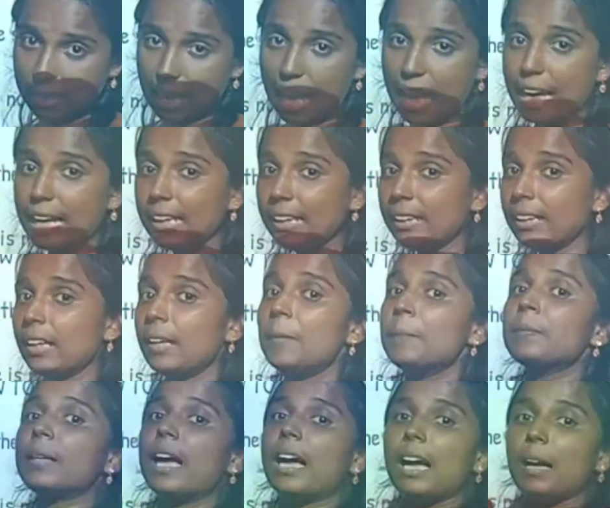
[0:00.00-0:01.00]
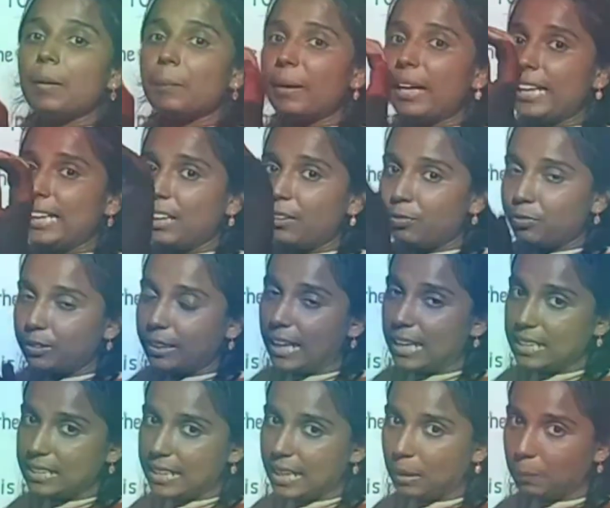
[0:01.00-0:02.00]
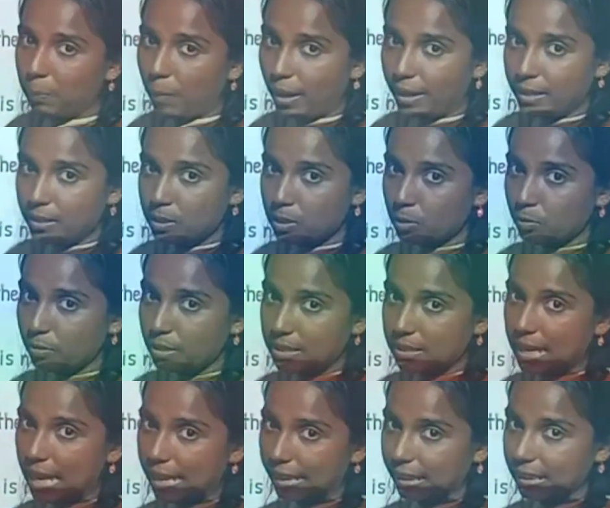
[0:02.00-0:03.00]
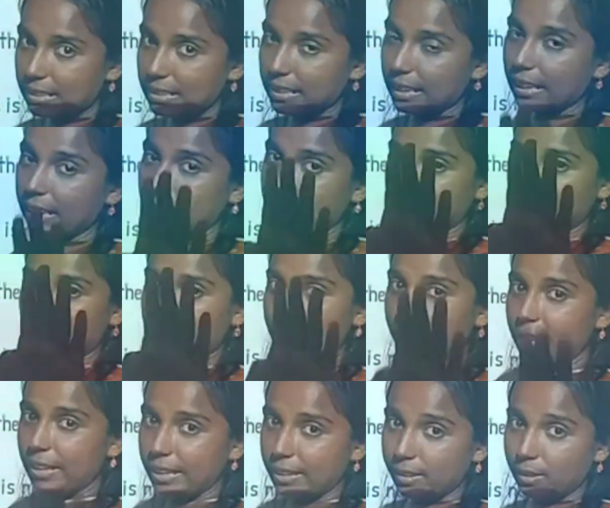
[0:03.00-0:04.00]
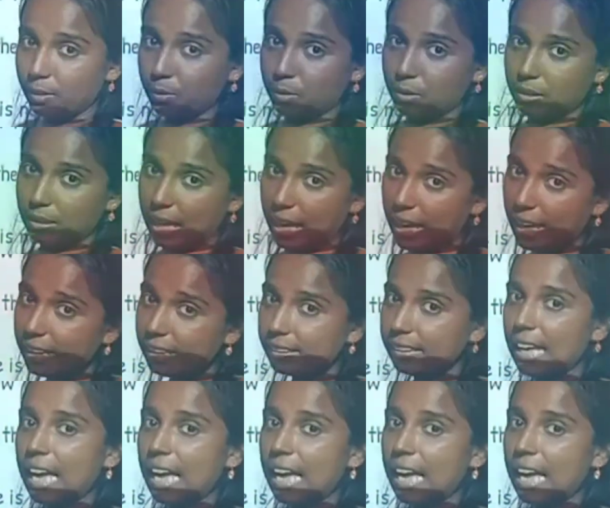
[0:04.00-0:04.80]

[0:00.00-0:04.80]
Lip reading: and my left hand side points to which direction? Very good, north.